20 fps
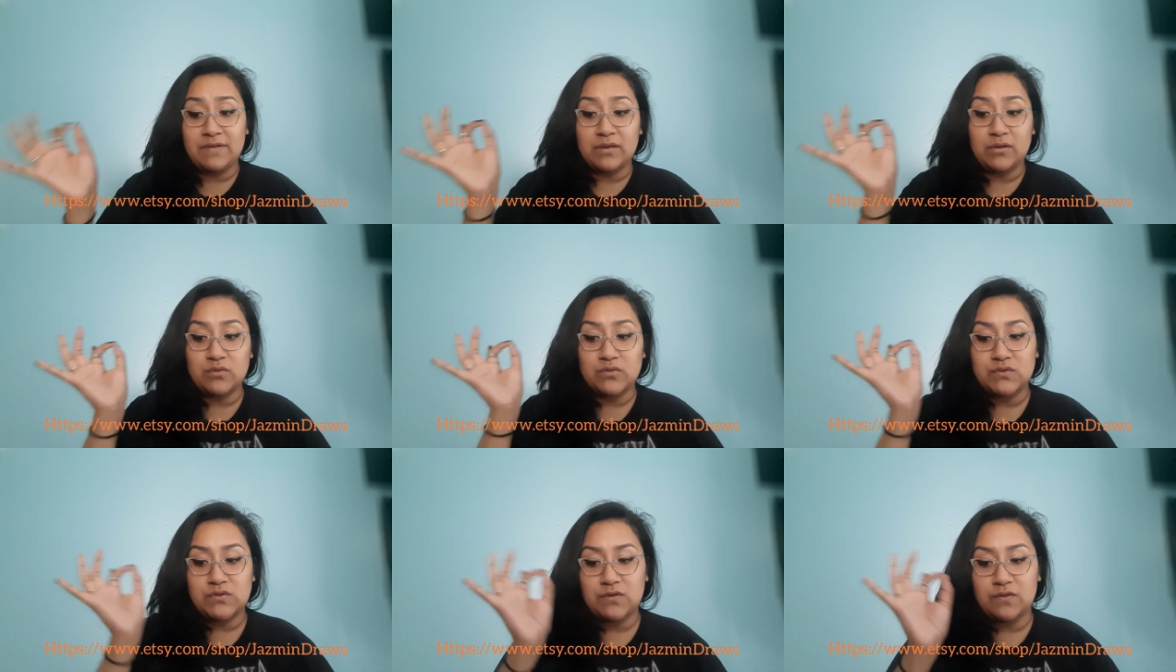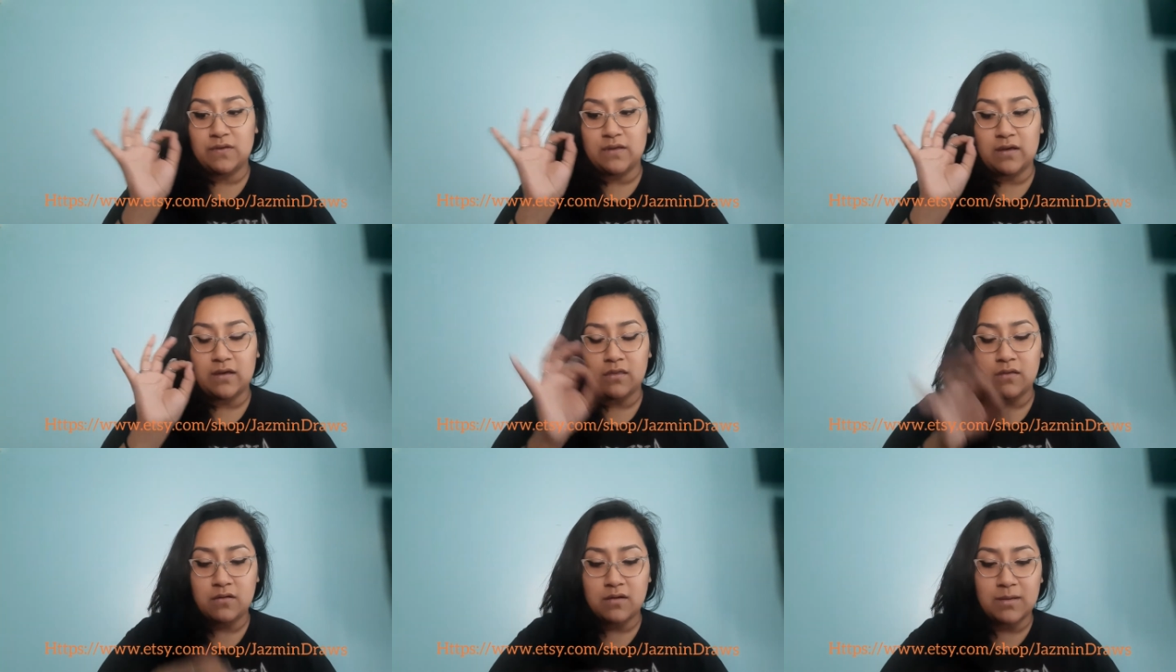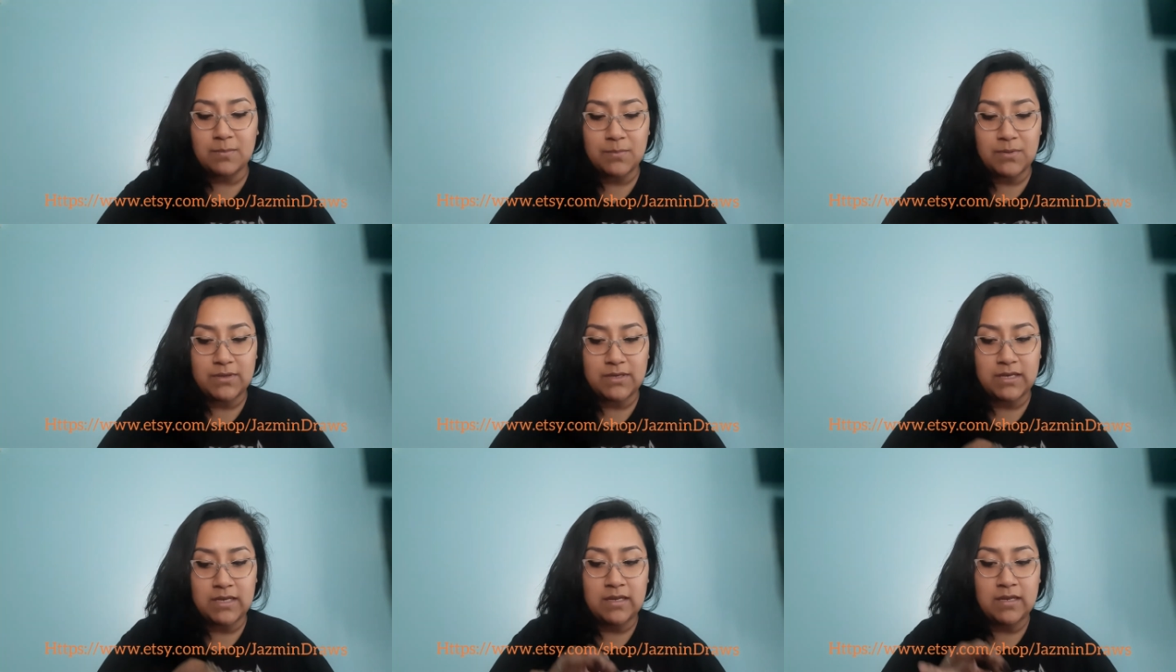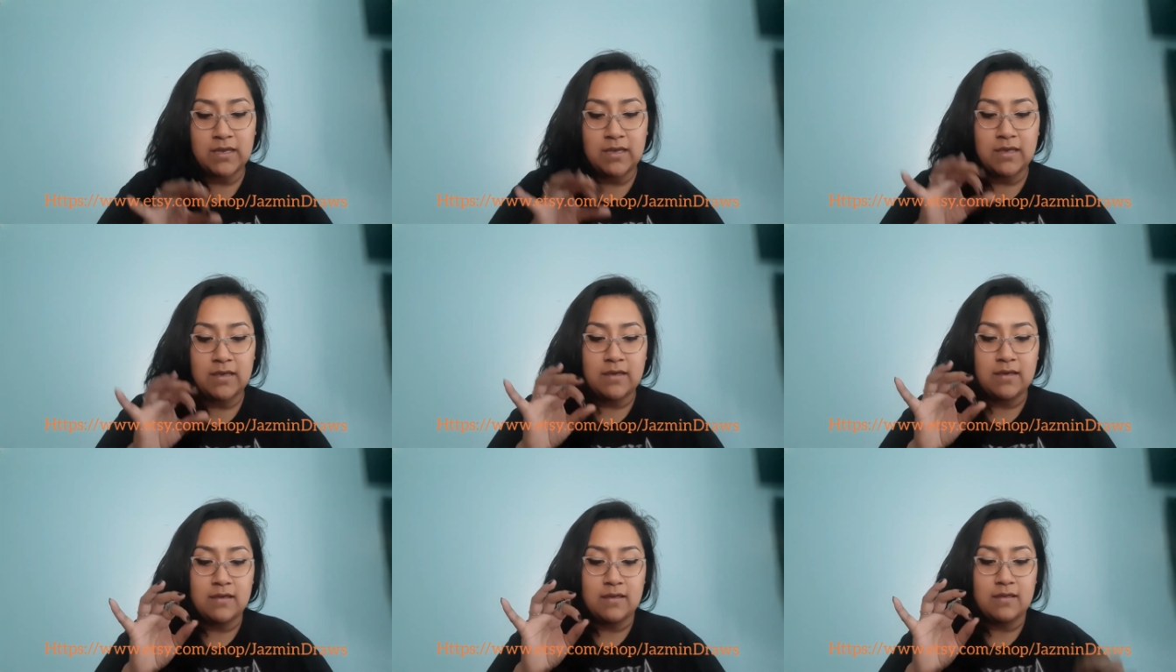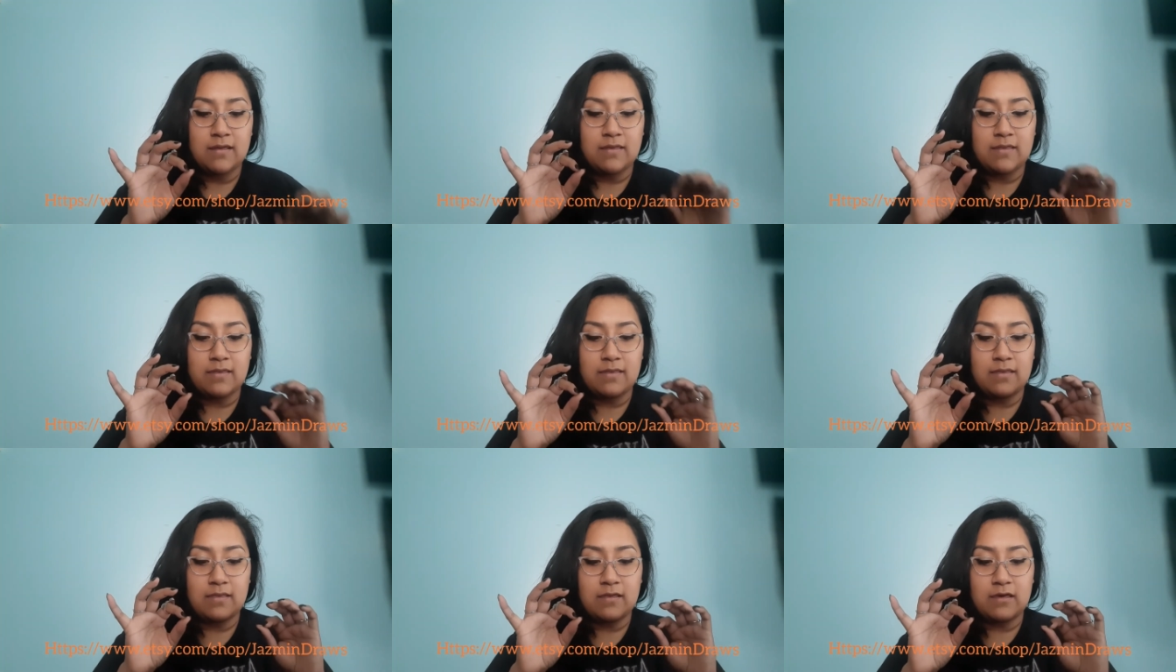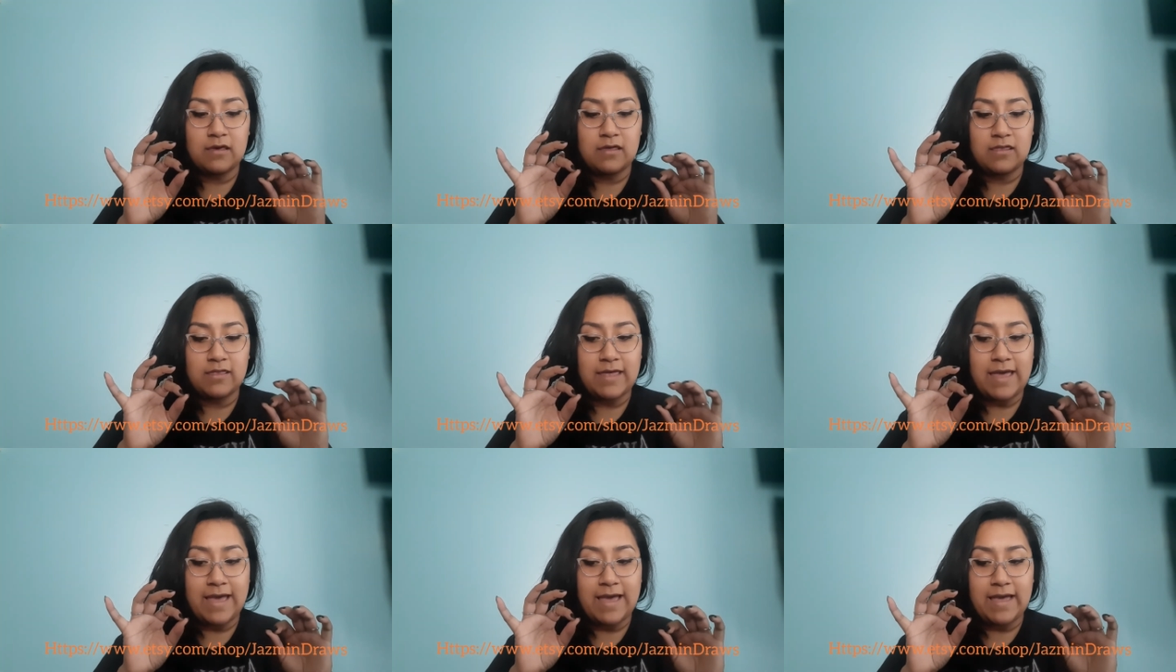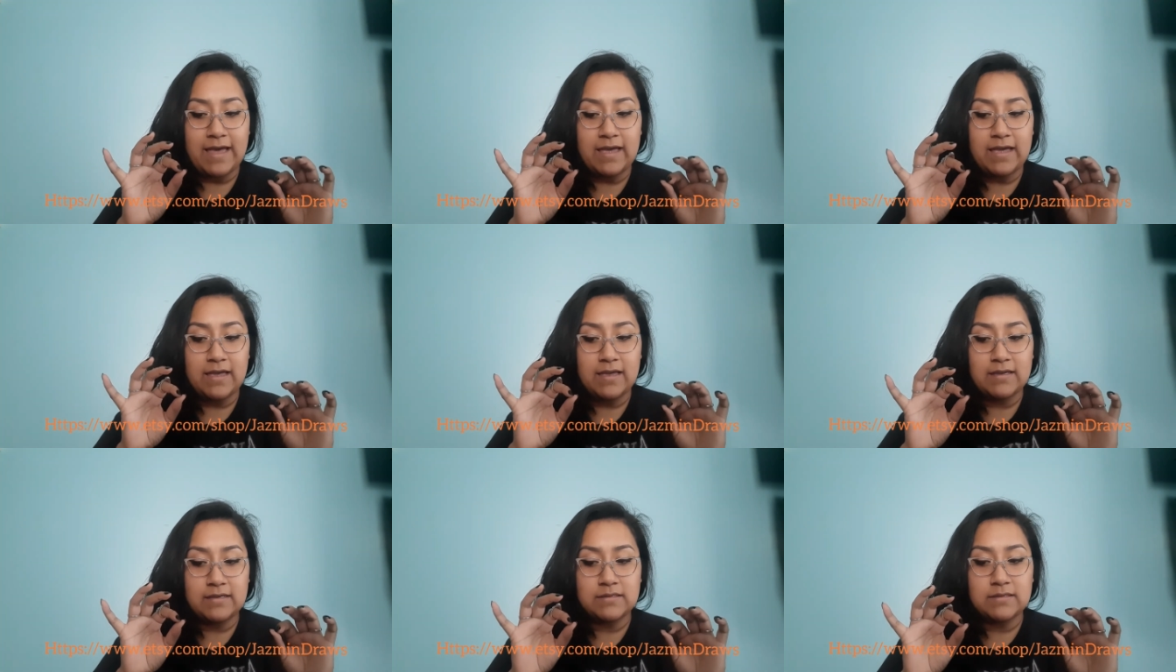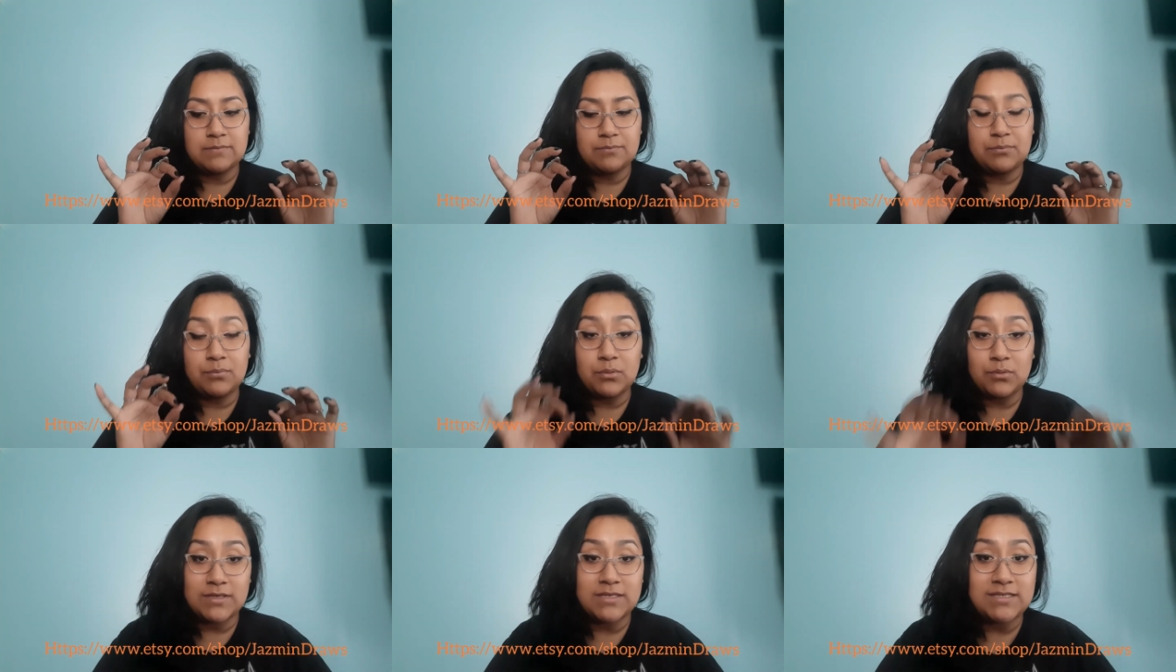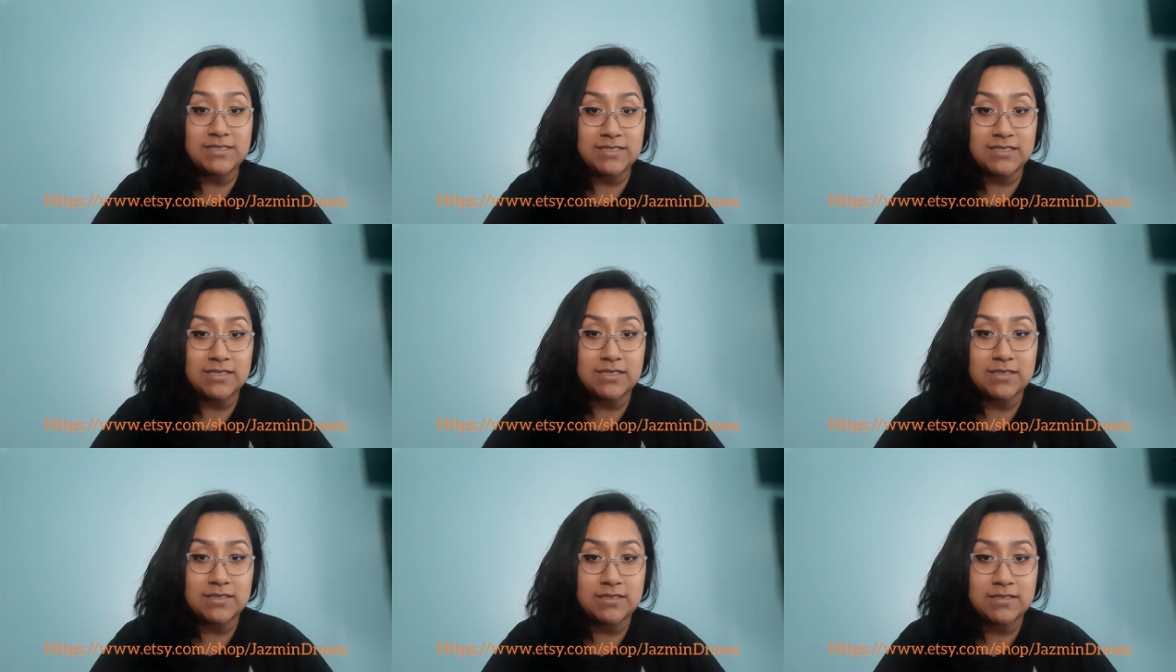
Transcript: it goes to the other company that printed